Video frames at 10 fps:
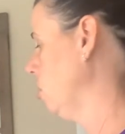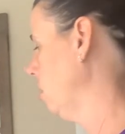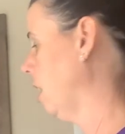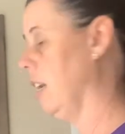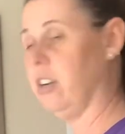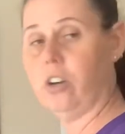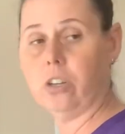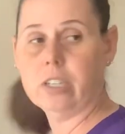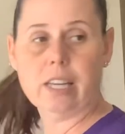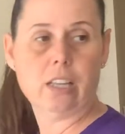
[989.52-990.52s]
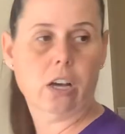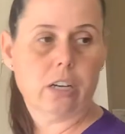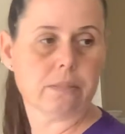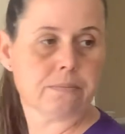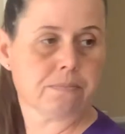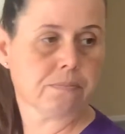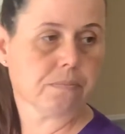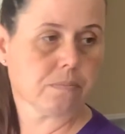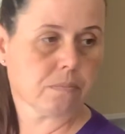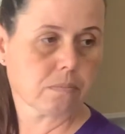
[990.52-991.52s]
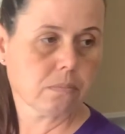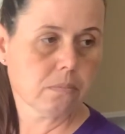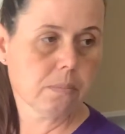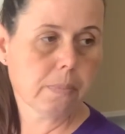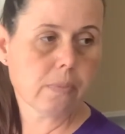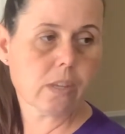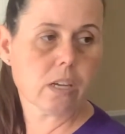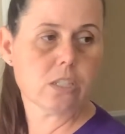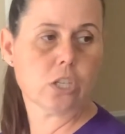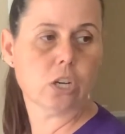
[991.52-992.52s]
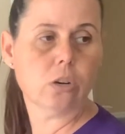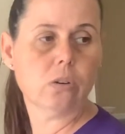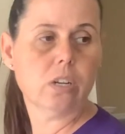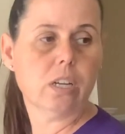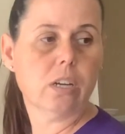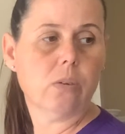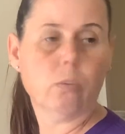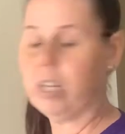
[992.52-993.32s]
that all day long. So what